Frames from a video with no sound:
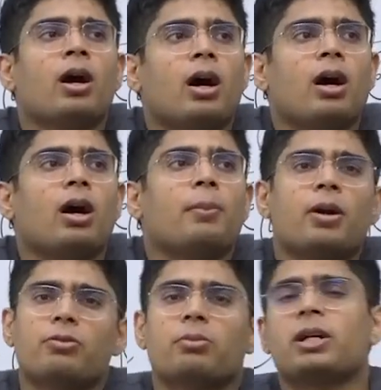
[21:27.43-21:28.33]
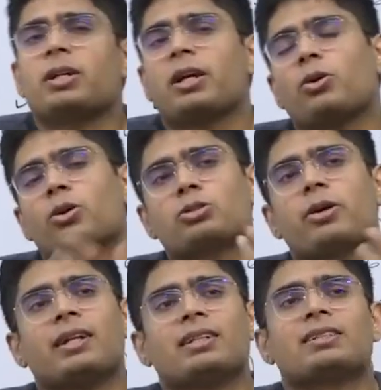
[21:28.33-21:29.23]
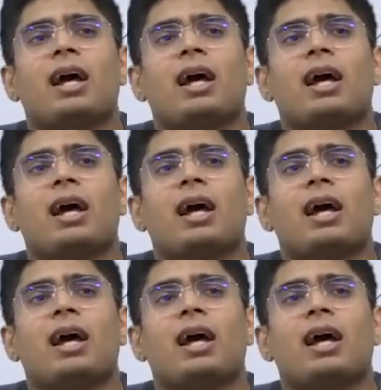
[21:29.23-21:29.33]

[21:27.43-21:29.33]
Apart from that, I also had this